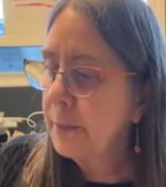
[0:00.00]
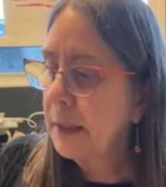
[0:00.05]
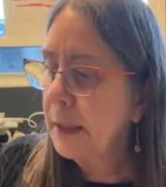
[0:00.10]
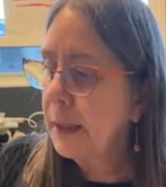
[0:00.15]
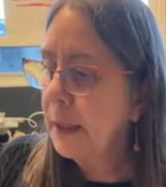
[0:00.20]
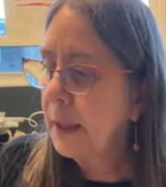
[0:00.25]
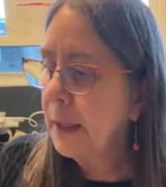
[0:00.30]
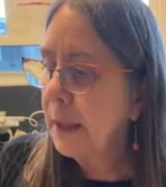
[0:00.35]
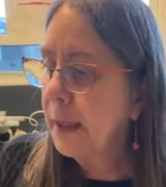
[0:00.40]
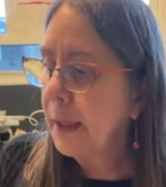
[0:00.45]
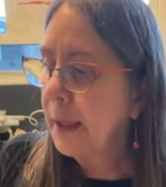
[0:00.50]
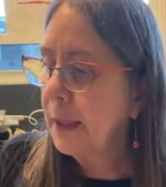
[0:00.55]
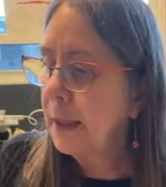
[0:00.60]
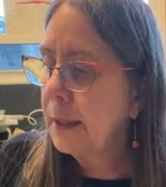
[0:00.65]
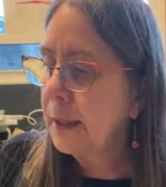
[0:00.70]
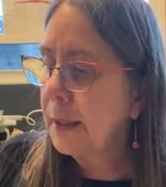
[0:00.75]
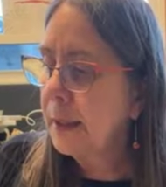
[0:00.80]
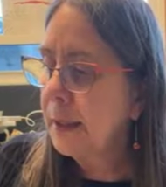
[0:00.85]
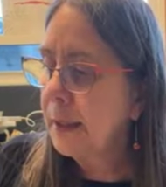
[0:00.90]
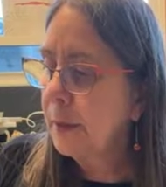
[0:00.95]
Let me get
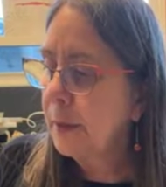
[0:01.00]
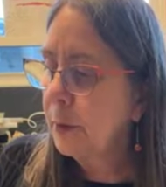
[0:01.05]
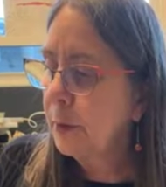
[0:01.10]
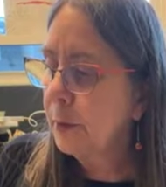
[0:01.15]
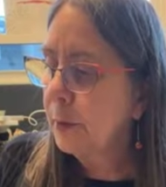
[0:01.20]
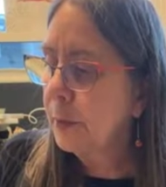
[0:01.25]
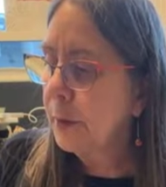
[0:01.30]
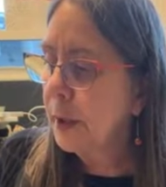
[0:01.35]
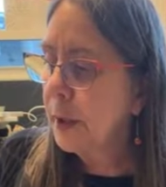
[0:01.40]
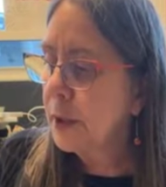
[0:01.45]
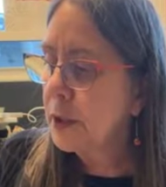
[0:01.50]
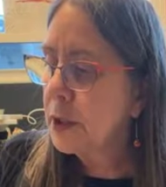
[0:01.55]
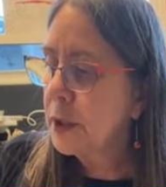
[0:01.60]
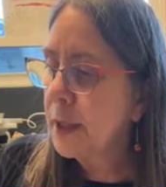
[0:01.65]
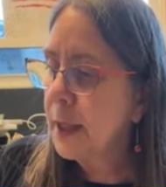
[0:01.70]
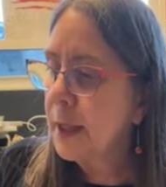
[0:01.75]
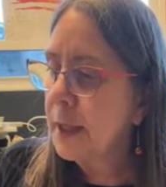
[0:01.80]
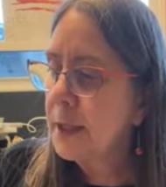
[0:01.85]
a liner brush.